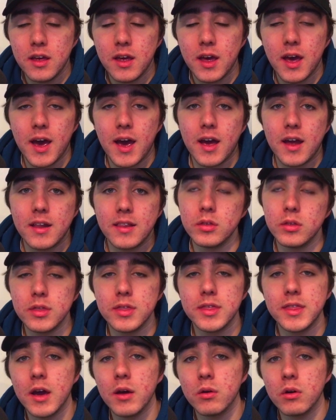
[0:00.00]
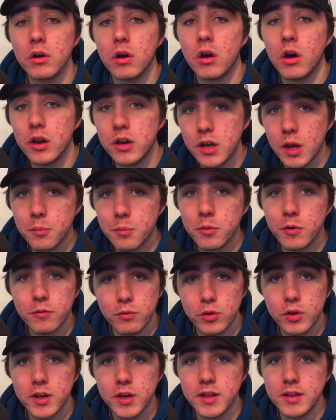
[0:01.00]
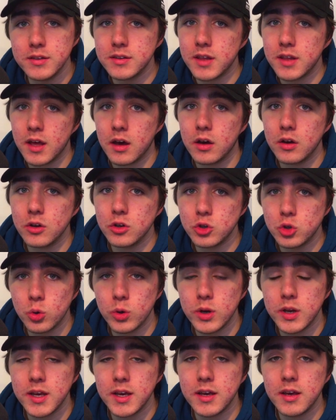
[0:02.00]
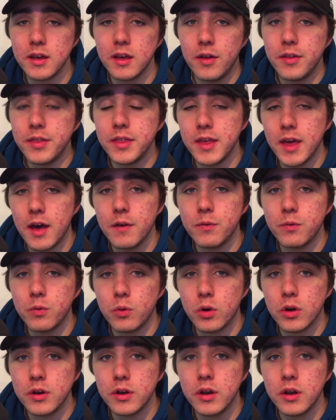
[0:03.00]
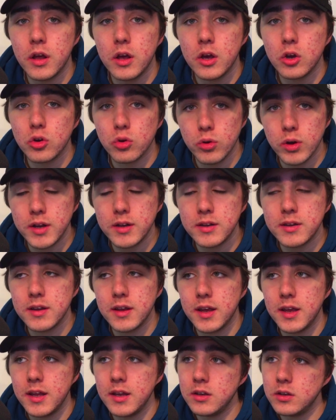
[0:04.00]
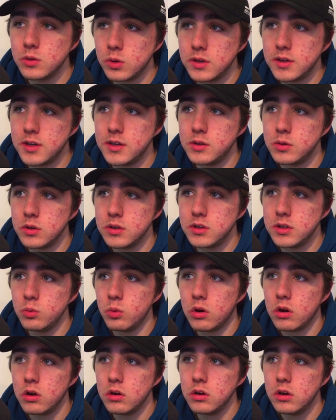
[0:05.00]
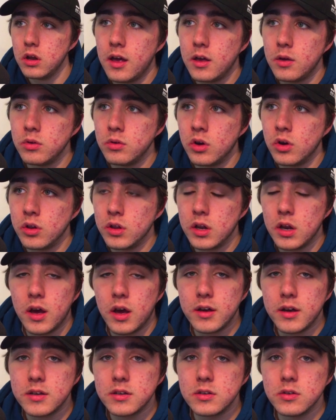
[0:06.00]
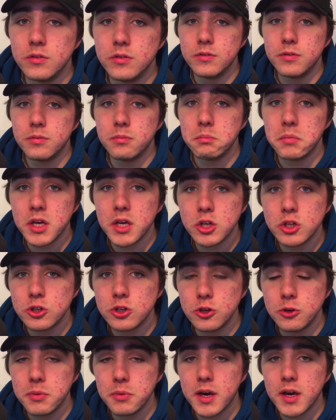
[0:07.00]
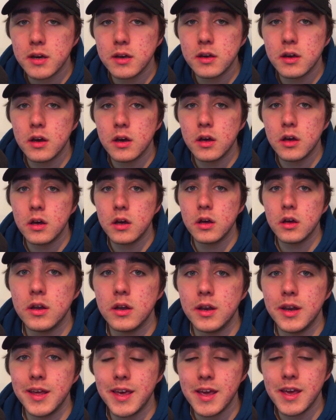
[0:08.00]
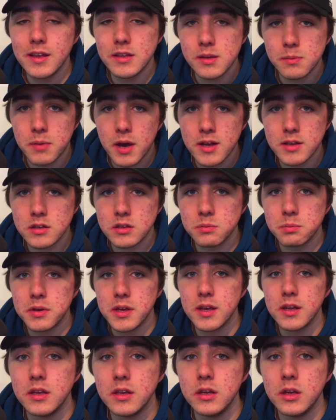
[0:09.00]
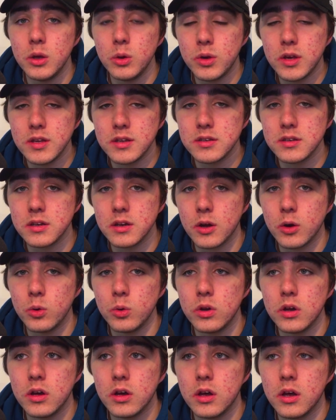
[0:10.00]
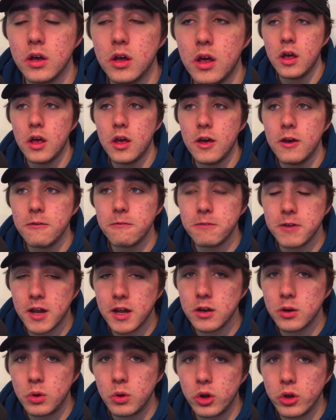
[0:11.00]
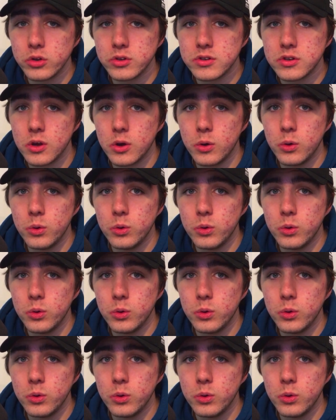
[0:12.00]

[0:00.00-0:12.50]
and there are a number of rookies that are joining the F1 grid in 2021. We've got the likes of Mick Schumacher, Nikita Mazepin, Yuki Tsunoda, Fernando Alonso.